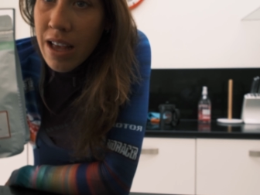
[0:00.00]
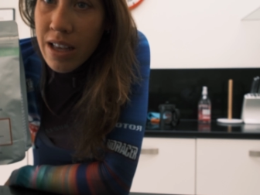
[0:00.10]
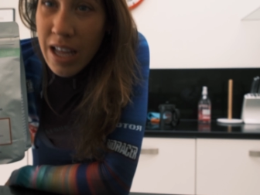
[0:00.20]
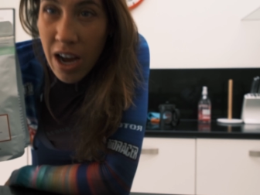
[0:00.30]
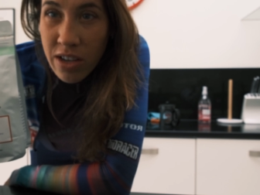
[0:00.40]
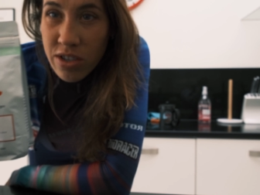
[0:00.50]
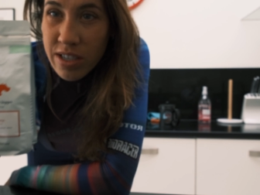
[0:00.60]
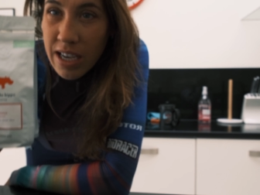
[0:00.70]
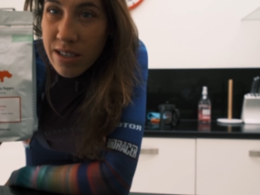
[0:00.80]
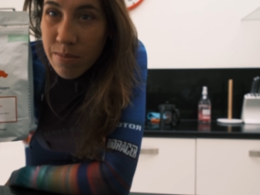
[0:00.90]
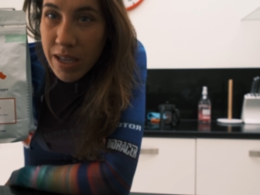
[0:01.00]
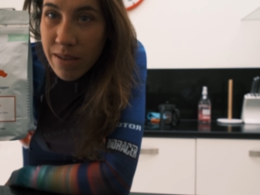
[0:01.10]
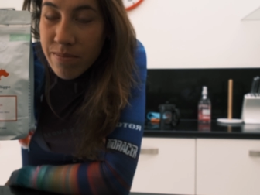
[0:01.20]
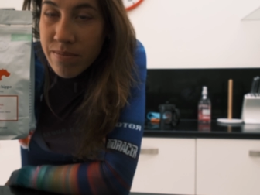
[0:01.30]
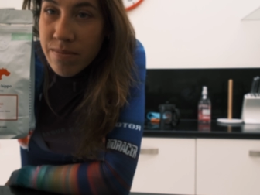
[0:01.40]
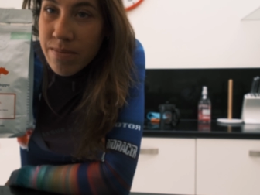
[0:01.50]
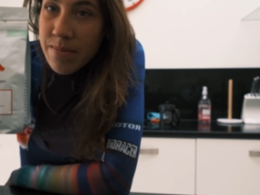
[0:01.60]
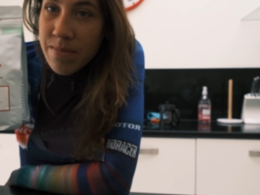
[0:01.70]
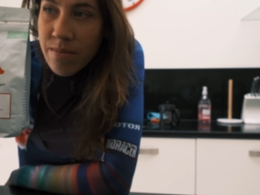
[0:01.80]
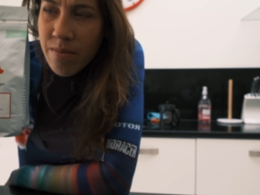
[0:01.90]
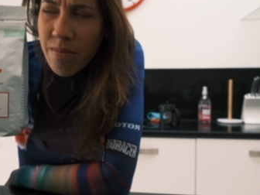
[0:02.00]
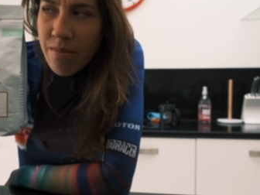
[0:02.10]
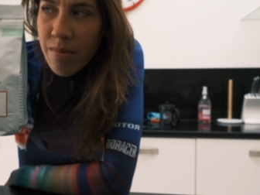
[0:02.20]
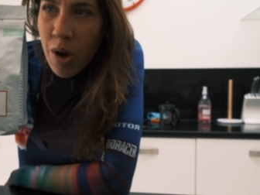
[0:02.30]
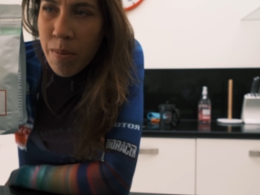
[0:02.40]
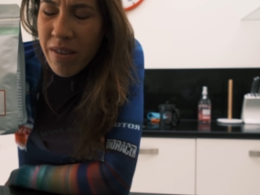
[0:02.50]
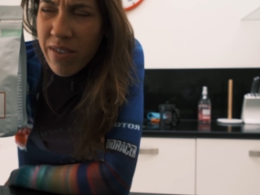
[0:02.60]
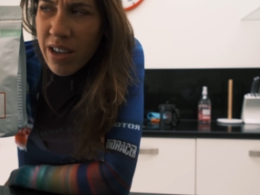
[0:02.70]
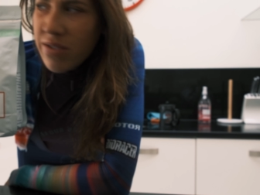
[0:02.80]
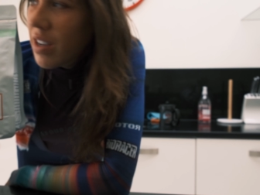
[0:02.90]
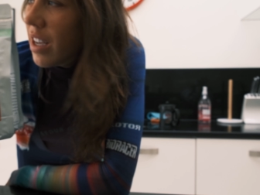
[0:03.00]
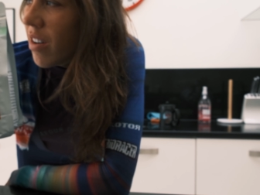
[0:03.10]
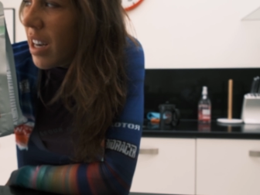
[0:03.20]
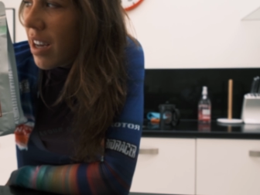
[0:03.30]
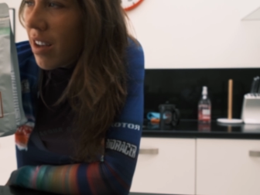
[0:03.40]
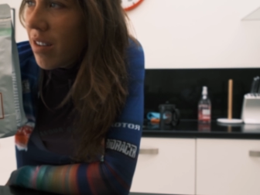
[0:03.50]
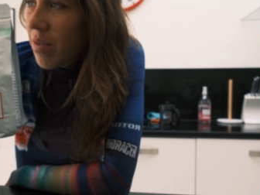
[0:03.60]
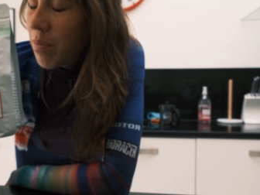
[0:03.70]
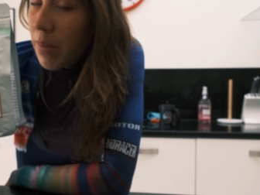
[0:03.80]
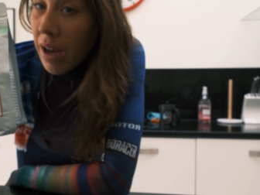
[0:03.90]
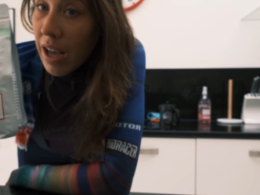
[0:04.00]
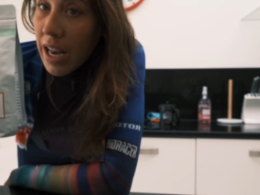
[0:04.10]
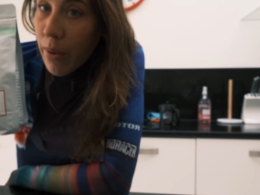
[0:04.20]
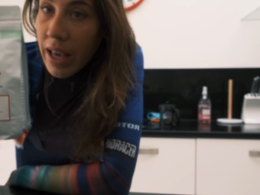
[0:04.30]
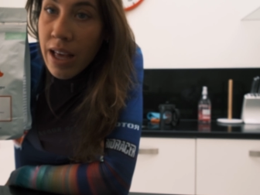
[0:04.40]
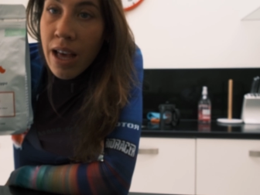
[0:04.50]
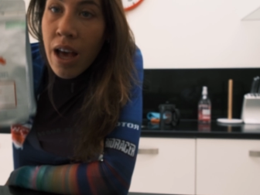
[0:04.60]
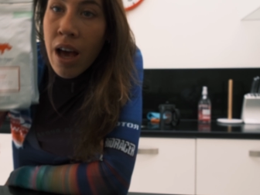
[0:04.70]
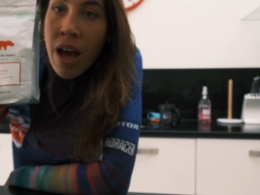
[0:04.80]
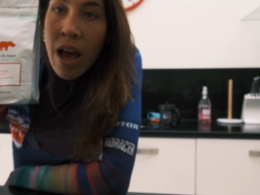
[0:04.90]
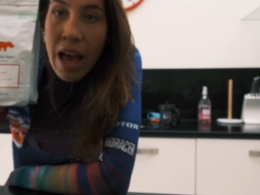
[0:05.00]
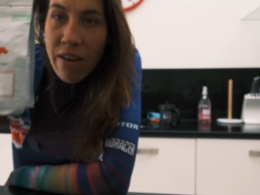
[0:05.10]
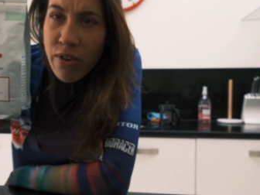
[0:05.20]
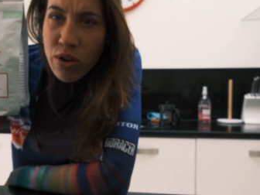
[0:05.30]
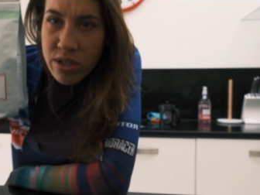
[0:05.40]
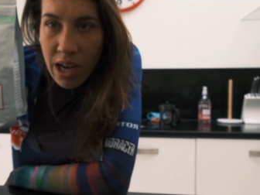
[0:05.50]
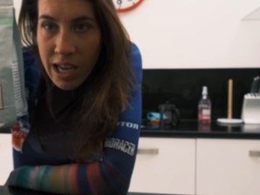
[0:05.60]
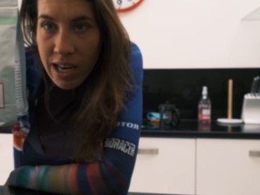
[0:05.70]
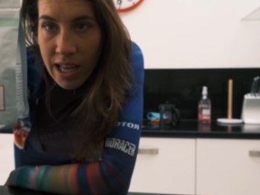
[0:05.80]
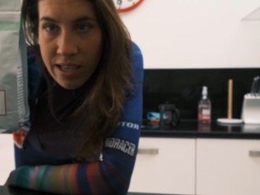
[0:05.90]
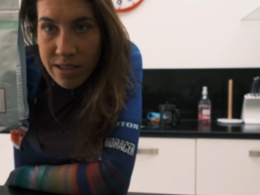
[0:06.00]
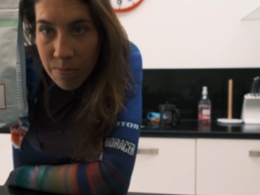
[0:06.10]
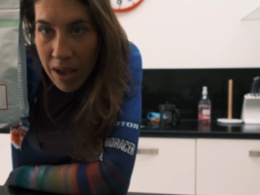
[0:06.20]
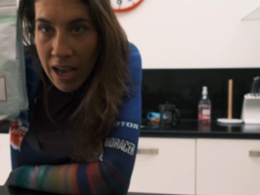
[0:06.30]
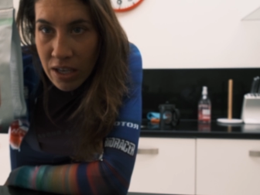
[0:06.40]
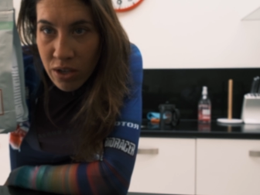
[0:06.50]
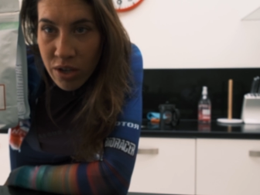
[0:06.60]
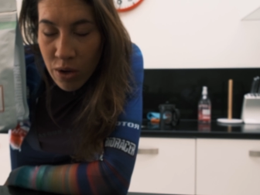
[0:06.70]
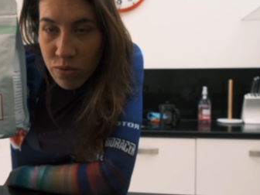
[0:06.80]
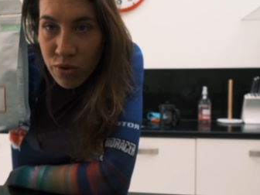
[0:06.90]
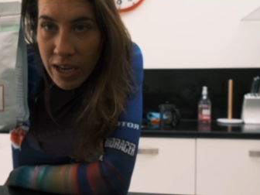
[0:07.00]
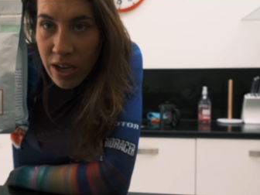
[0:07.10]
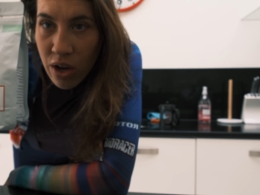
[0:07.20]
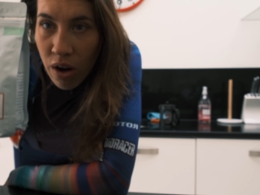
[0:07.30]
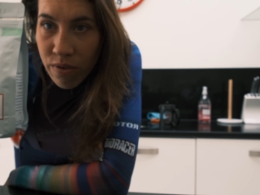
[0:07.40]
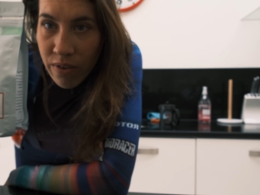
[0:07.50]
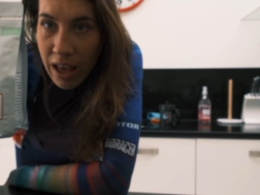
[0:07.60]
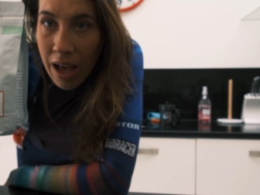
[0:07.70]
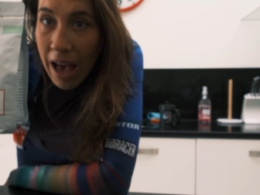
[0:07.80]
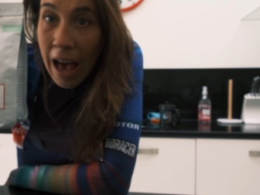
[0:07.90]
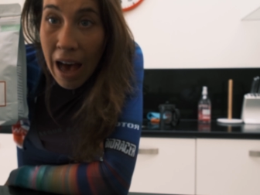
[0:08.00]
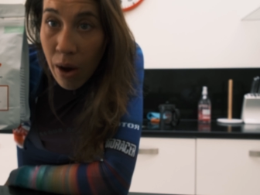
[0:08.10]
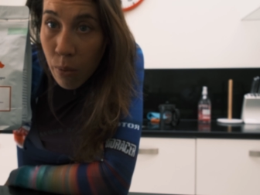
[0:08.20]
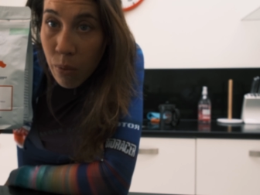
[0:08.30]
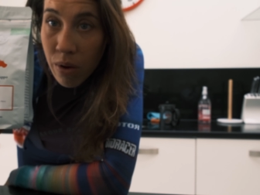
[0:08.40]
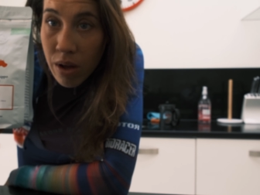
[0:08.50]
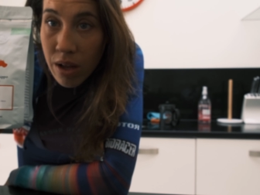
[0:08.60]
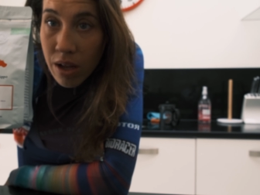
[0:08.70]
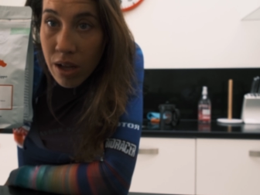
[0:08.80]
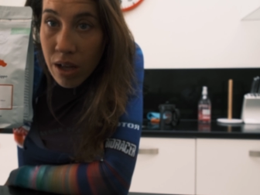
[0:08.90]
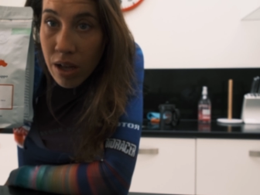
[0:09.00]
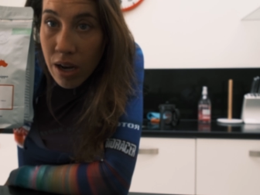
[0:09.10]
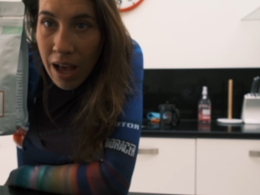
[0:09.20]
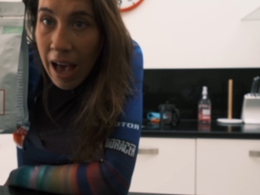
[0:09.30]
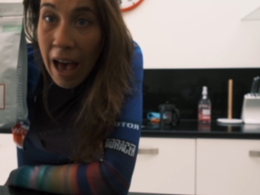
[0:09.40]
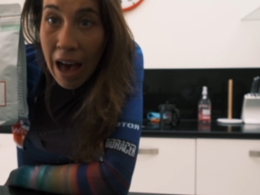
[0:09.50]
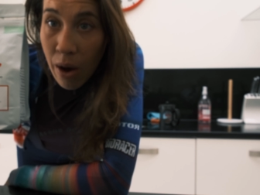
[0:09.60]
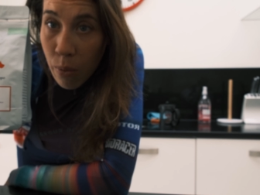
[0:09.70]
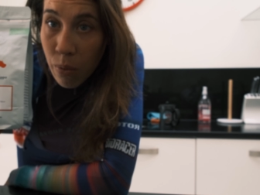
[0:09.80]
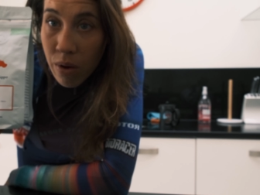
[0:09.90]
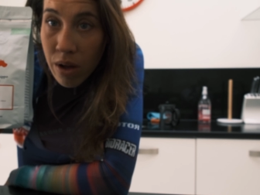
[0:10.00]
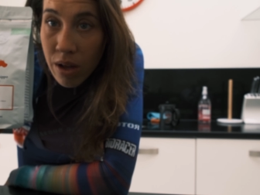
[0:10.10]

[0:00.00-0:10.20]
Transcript: Can I just say something? On my first video, I know, but anyway. If you're a cyclist and you don't drink coffee, how? Like, how?